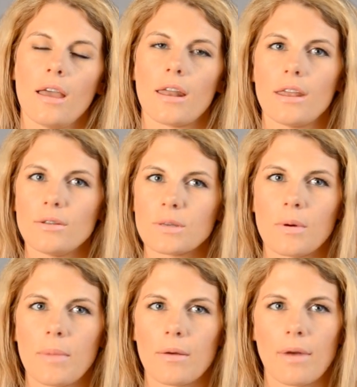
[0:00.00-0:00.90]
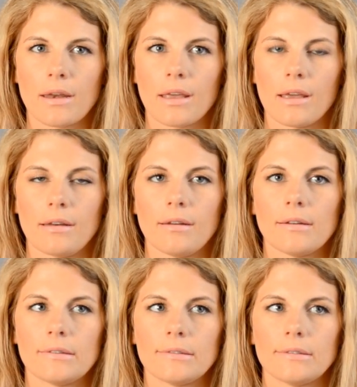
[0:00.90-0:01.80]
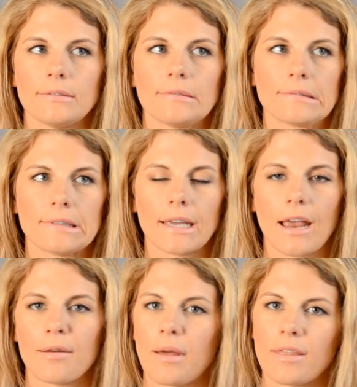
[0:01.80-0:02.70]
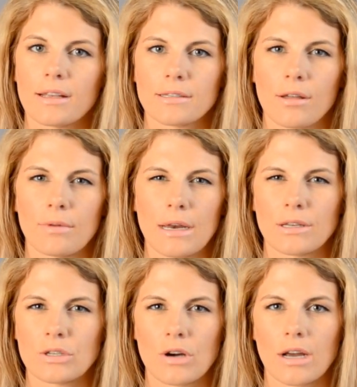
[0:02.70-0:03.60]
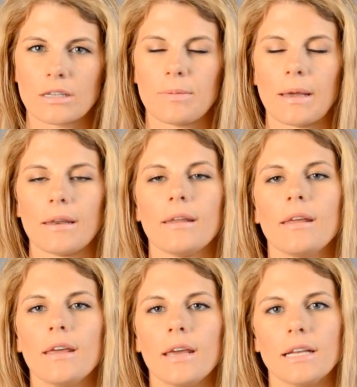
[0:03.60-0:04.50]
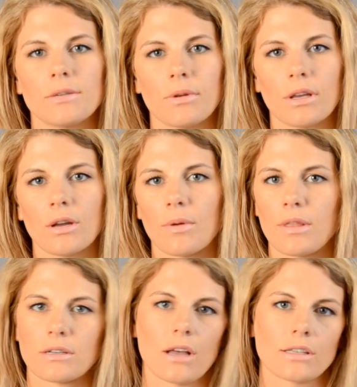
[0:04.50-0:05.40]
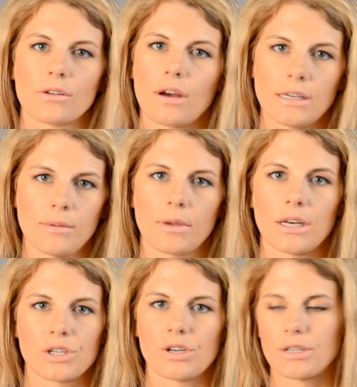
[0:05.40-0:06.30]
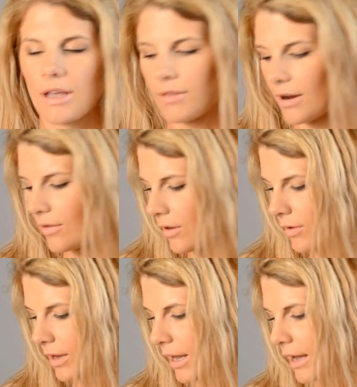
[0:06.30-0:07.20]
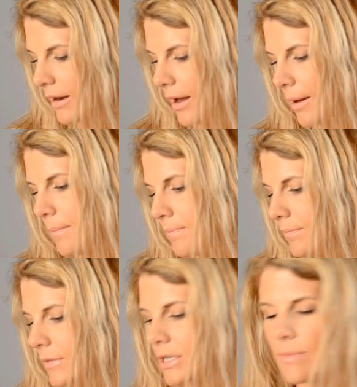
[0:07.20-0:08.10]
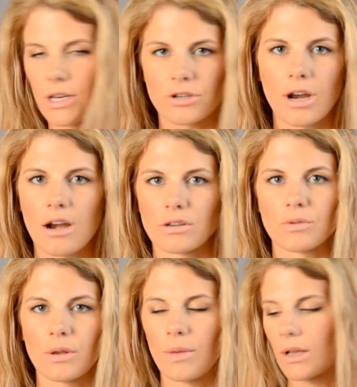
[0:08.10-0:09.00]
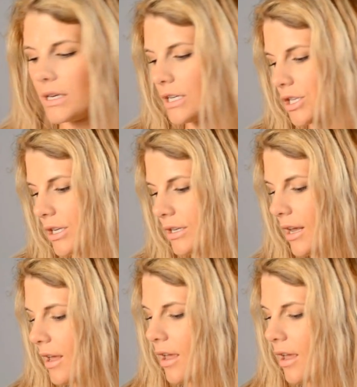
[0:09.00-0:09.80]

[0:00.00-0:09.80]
and I use the one by Redken. I think it's called Reconstruct, but it's a really good one. There's lots of great deep conditioners out there that you can get. Just make sure your hair is really well conditioned.